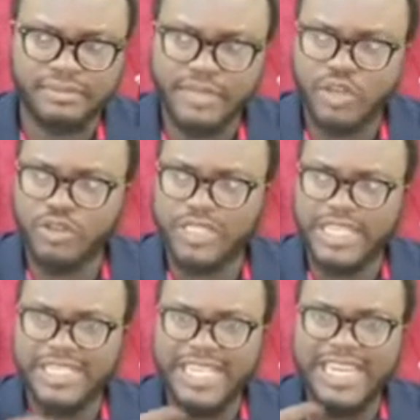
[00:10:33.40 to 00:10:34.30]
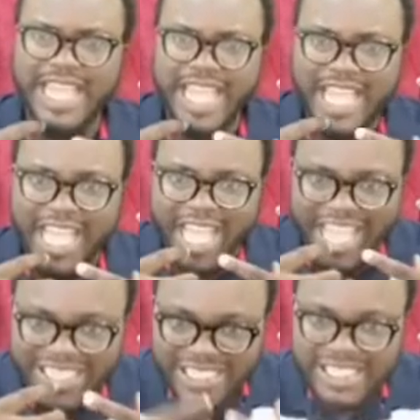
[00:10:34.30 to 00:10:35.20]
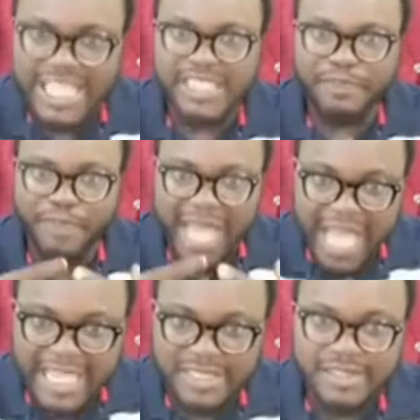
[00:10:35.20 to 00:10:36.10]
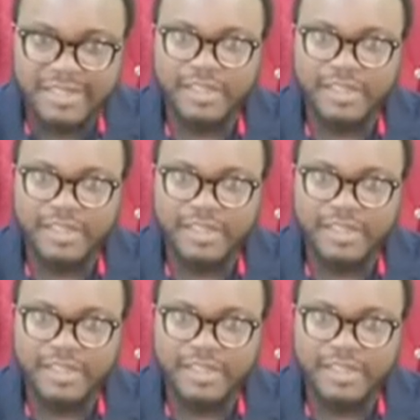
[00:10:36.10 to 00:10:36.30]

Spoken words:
because it's an extant part